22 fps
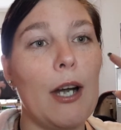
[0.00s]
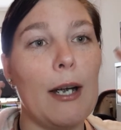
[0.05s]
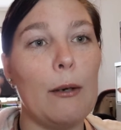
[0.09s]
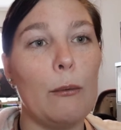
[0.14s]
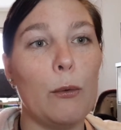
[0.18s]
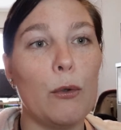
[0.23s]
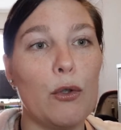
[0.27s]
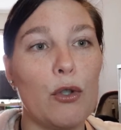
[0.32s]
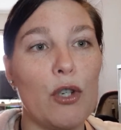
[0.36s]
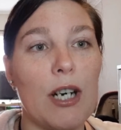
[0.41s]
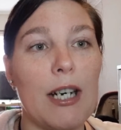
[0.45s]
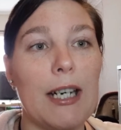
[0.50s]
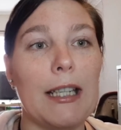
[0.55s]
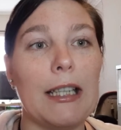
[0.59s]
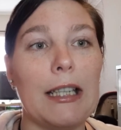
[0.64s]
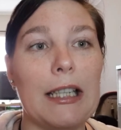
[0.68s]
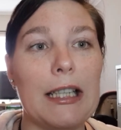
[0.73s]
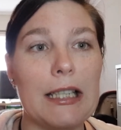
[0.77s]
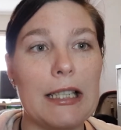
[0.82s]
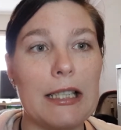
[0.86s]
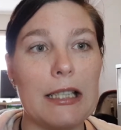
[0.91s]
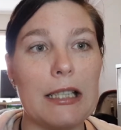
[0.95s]
I will try and
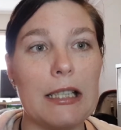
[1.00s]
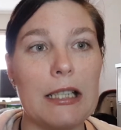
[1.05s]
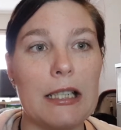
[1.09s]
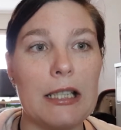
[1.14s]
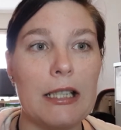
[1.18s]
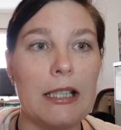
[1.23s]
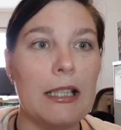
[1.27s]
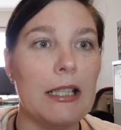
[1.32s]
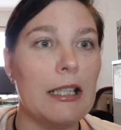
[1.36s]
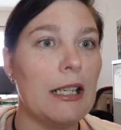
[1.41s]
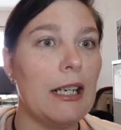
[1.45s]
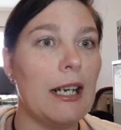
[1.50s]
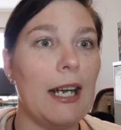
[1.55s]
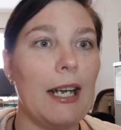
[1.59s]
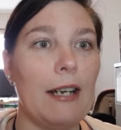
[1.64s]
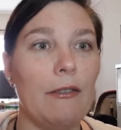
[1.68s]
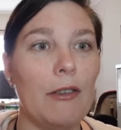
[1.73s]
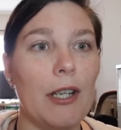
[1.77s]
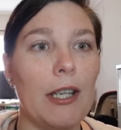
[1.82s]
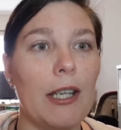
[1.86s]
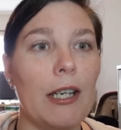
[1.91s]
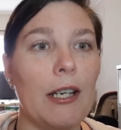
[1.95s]
list
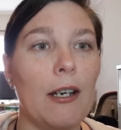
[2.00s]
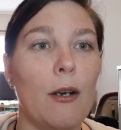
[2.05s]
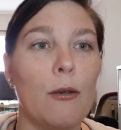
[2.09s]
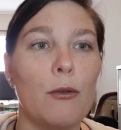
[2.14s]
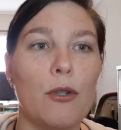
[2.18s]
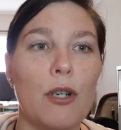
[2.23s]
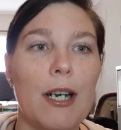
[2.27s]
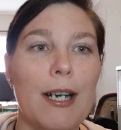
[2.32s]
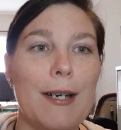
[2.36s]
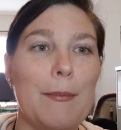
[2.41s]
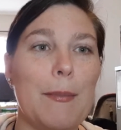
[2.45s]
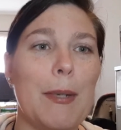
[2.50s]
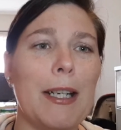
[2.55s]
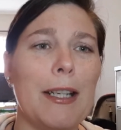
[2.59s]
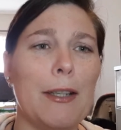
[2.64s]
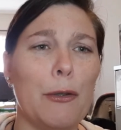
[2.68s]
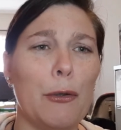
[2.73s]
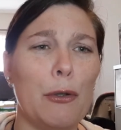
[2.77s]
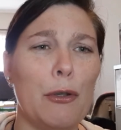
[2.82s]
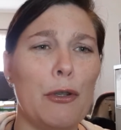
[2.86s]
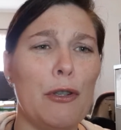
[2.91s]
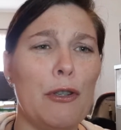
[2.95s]
everything. I'll try and be a
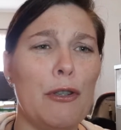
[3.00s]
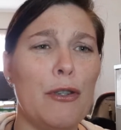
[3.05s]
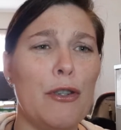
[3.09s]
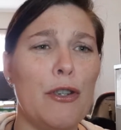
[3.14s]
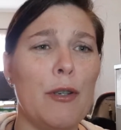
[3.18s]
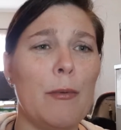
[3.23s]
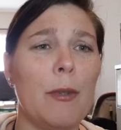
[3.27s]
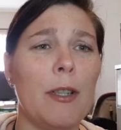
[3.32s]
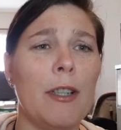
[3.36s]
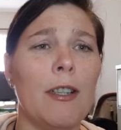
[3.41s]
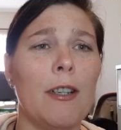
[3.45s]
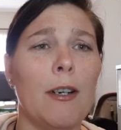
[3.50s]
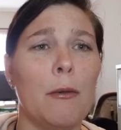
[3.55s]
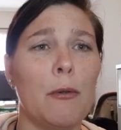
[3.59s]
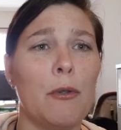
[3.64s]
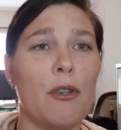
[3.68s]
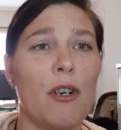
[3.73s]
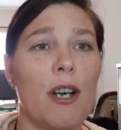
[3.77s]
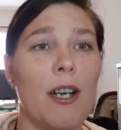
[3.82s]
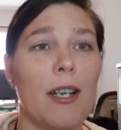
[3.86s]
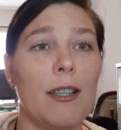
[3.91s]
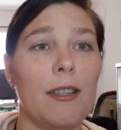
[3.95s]
good YouTuber. I'll
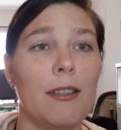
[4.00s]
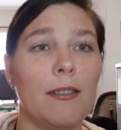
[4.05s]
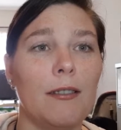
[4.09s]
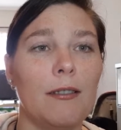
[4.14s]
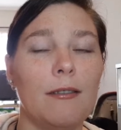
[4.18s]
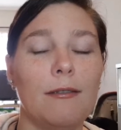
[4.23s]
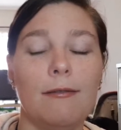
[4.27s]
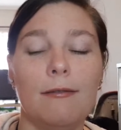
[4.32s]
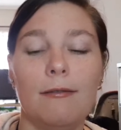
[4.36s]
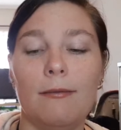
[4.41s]
try and,